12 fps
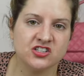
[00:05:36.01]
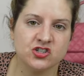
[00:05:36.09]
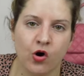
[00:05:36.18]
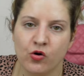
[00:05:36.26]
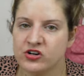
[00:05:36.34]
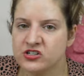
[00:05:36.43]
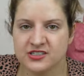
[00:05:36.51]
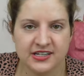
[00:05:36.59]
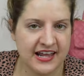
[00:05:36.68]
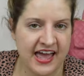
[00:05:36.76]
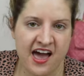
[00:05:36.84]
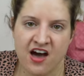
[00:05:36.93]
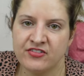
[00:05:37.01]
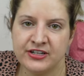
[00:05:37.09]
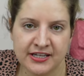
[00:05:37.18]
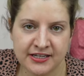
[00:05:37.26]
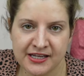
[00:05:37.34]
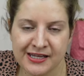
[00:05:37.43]
a toner's gonna have
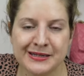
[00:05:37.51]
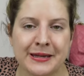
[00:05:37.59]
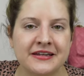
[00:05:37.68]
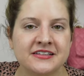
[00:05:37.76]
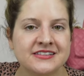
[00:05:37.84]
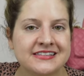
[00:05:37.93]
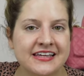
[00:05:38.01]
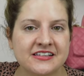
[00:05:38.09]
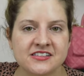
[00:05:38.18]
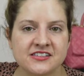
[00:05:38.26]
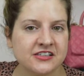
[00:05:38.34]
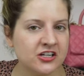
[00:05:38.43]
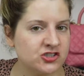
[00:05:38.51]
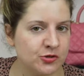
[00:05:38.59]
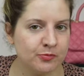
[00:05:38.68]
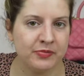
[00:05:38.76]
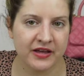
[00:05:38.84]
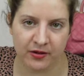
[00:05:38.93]
it in it, and it's like such
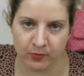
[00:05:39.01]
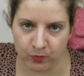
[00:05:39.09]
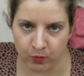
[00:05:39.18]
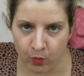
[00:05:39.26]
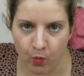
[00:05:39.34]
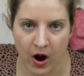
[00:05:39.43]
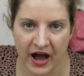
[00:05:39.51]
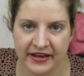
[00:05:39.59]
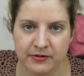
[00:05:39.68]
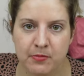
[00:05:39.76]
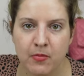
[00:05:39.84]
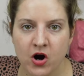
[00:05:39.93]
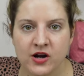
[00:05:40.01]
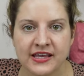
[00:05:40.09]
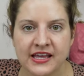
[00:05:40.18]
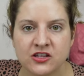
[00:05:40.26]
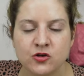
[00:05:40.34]
a big, wide market.